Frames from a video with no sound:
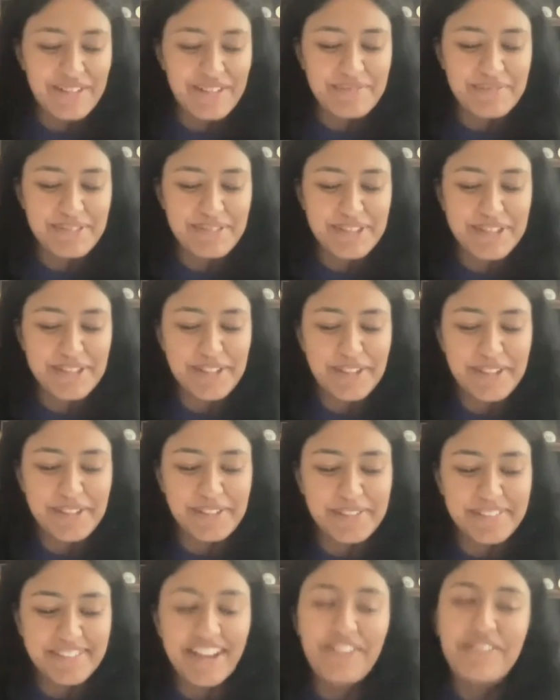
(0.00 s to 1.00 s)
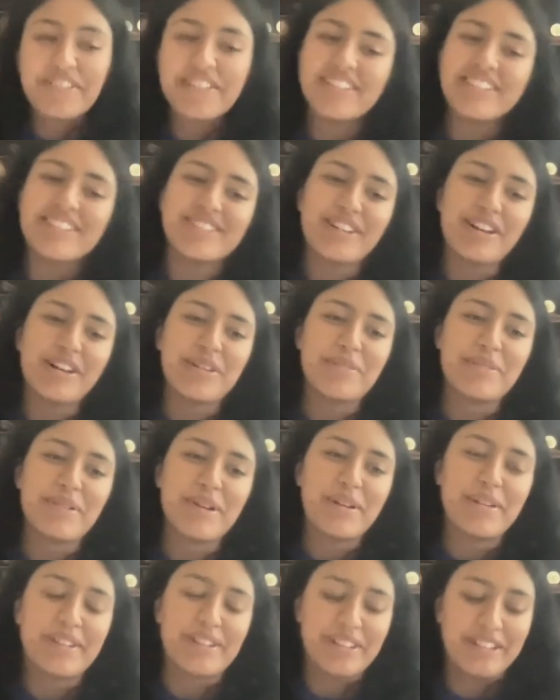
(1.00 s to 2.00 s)
um, so now we're going to talk
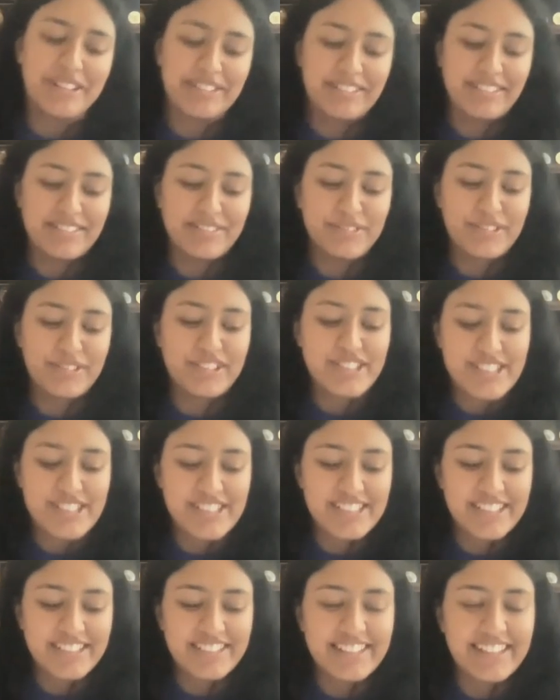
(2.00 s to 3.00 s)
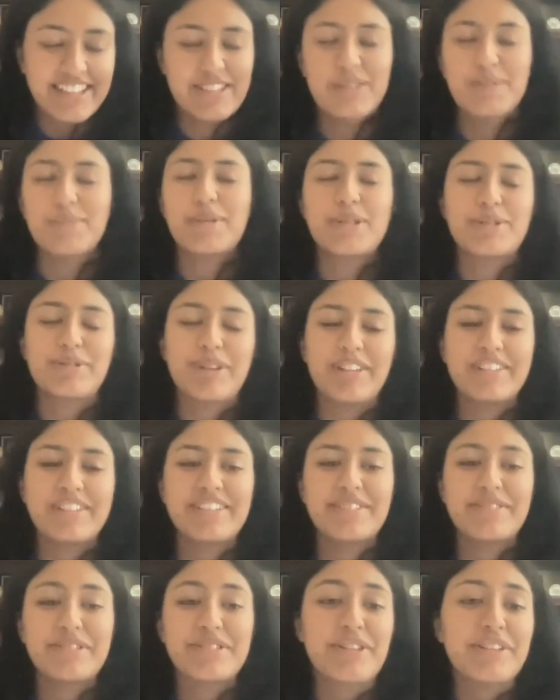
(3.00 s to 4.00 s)
about uh, religion and
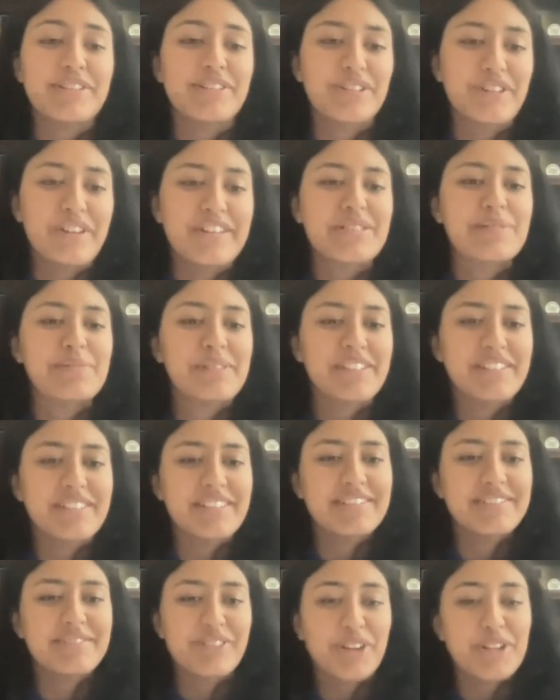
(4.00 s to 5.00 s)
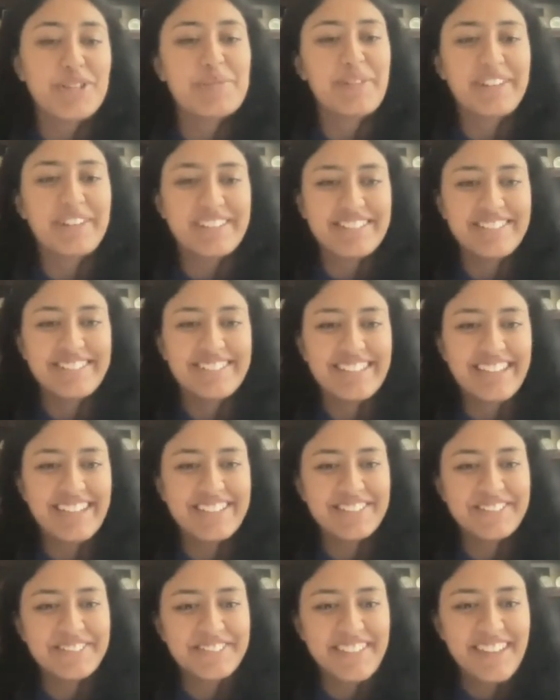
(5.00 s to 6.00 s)
spirituality, which I know has played a large part in your
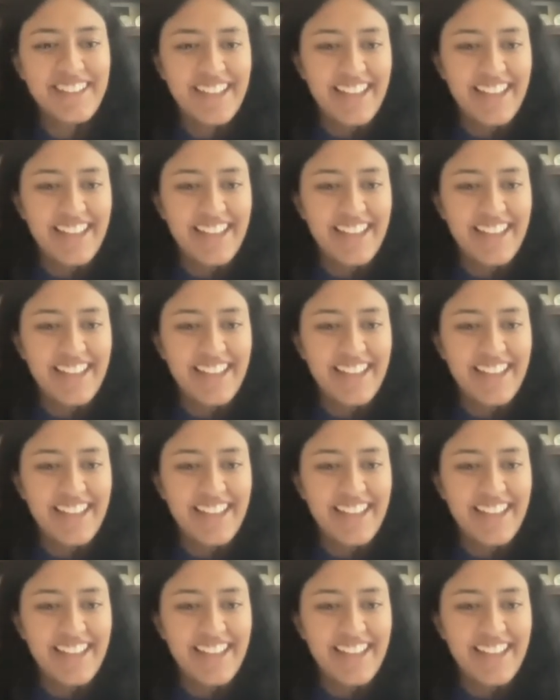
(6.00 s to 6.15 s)
life.